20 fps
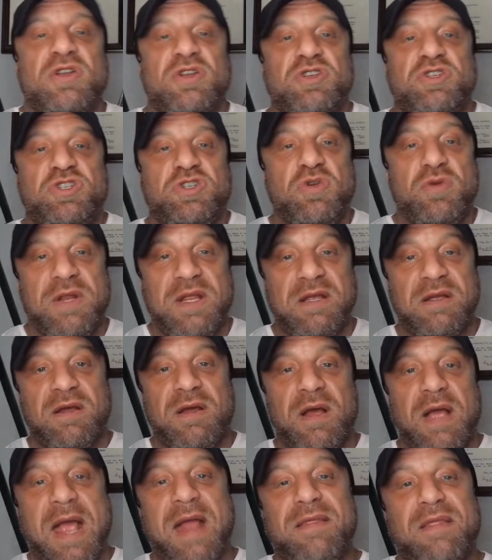
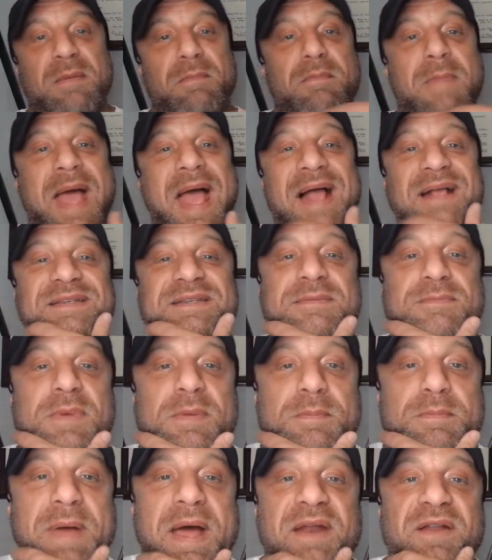shooting and the
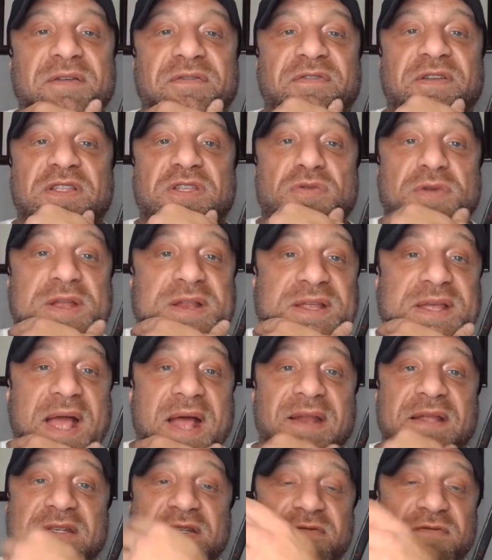maximum benefit you can
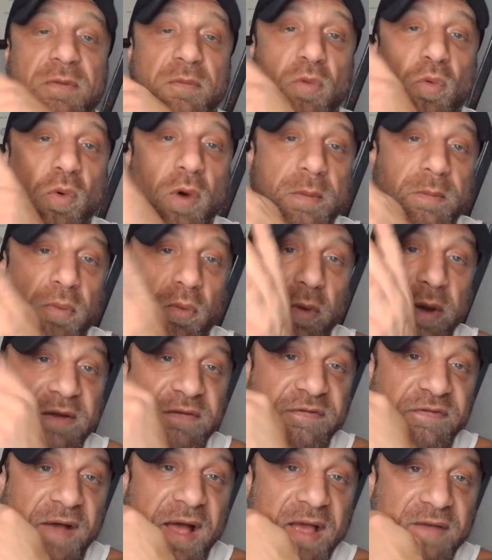get is from
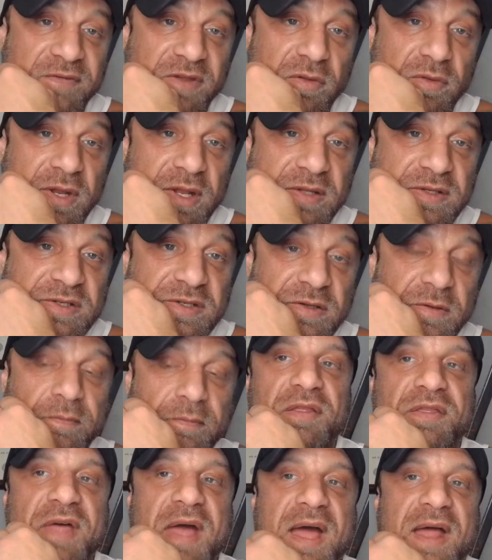1.5 units,
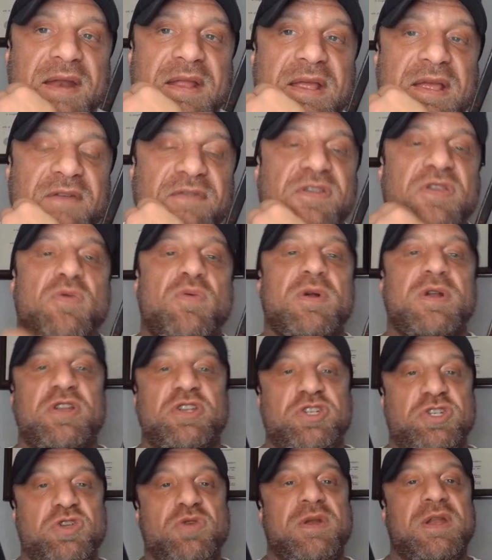then if you were to
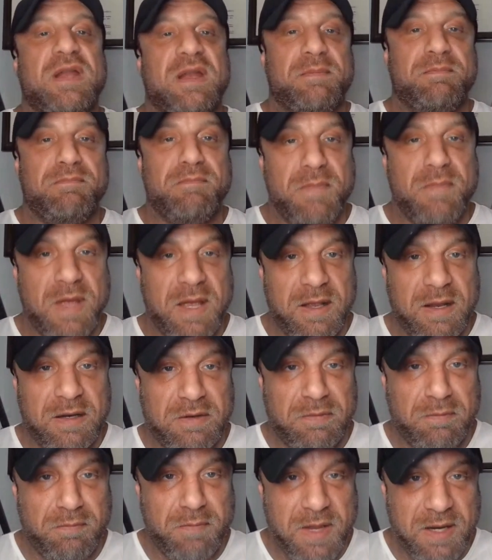shoot it at,
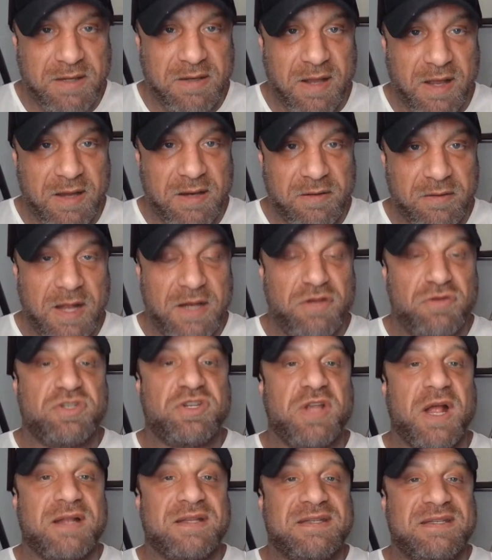at, midnight and you
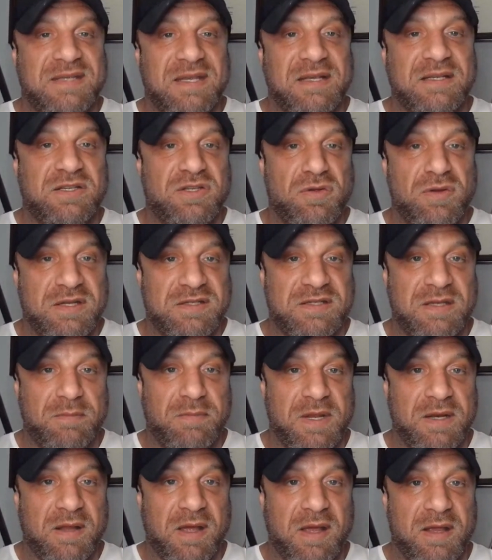shot six units at
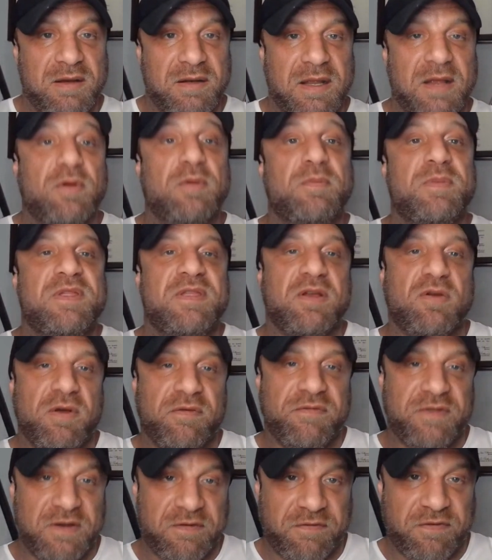midnight, it would be the
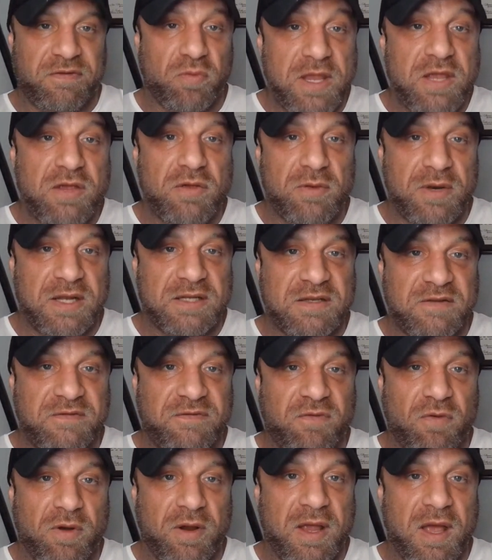equivalent of three units at
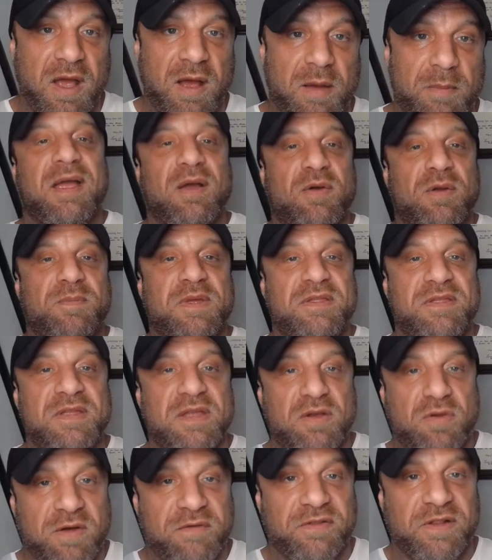4 a.m. It would be the
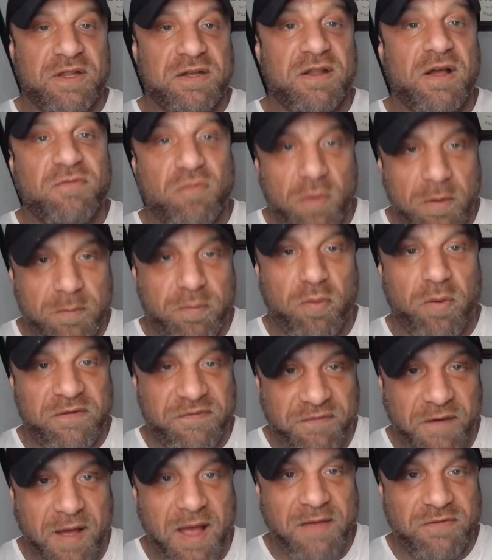equivalent of
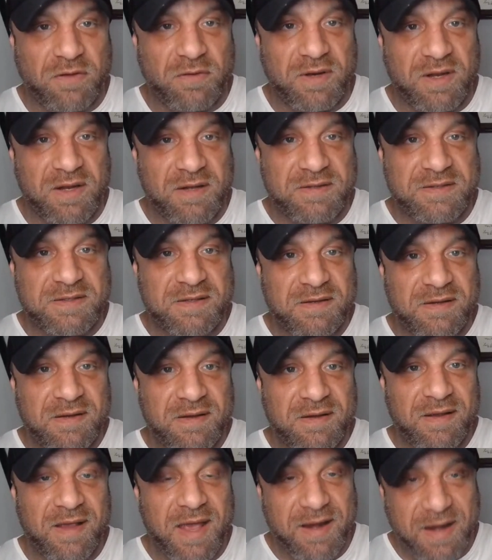1.5 units
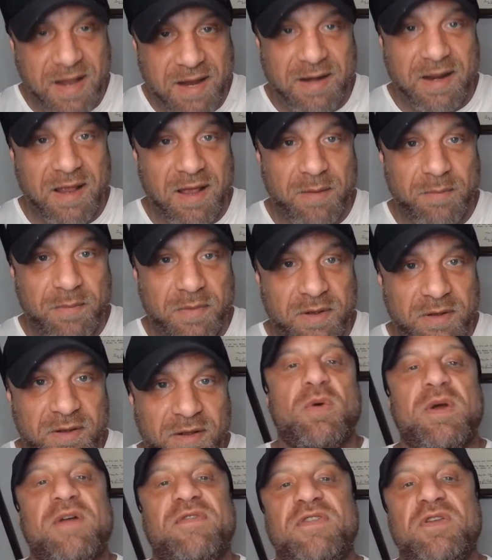at 8 a.m.
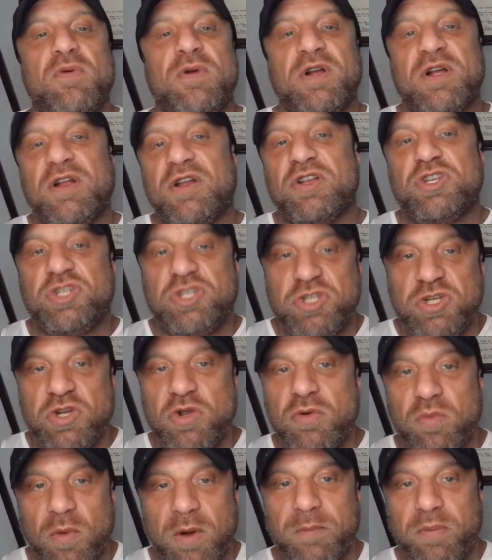So if you were going to
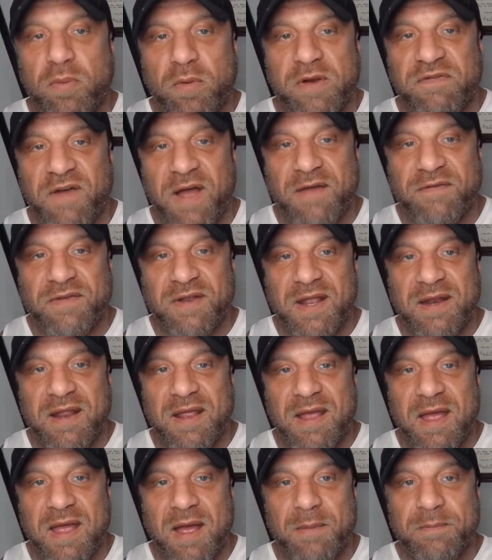shoot 1.5 at 8
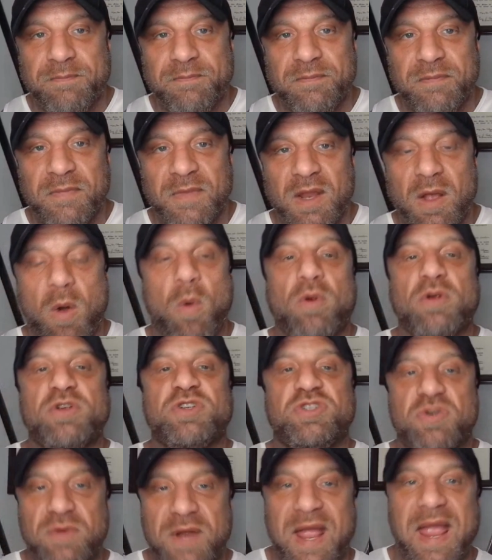a.m., or
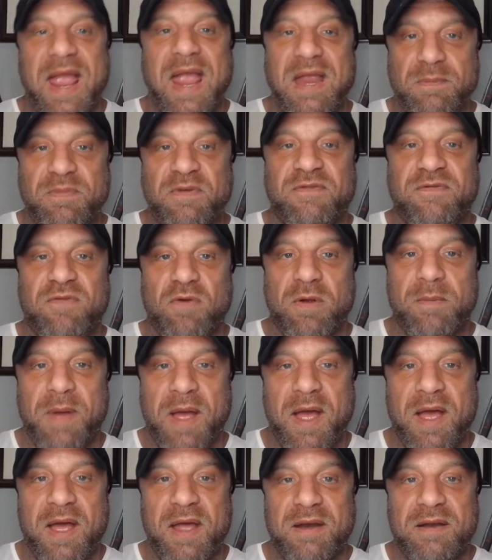shoot eight before
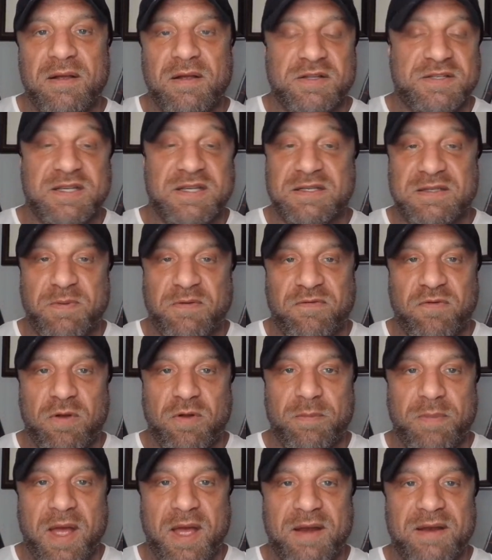bed or six
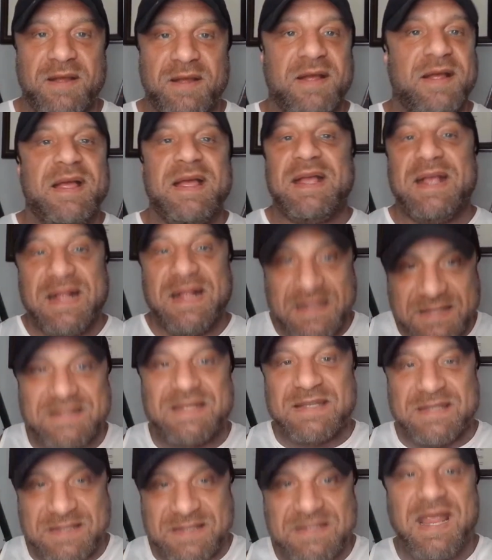before bed, it's
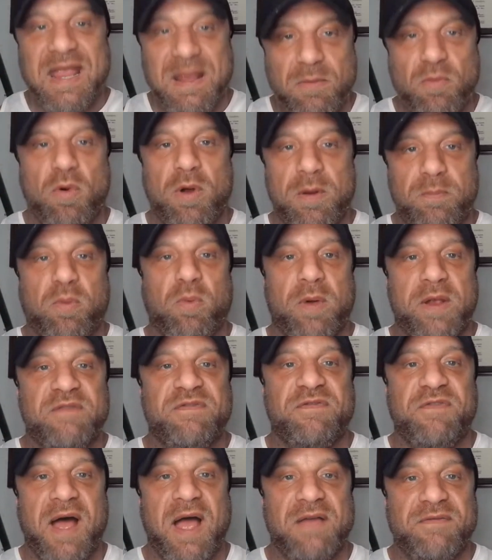the same
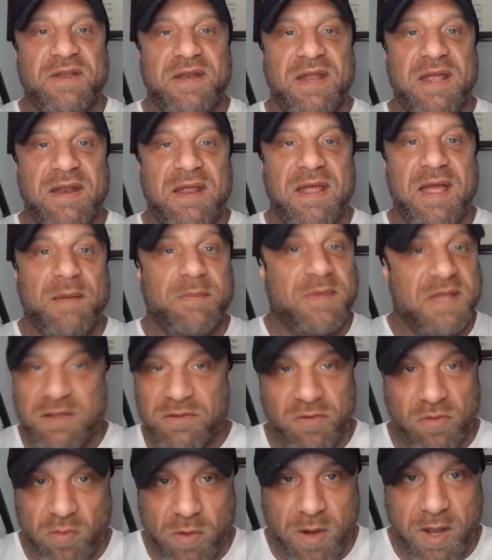1.5 at 8 a.m.
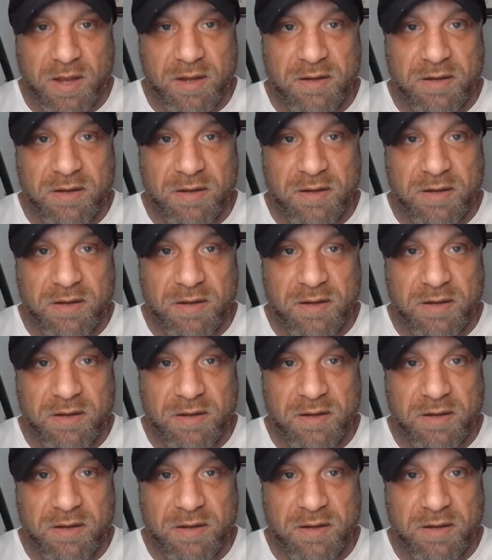either way.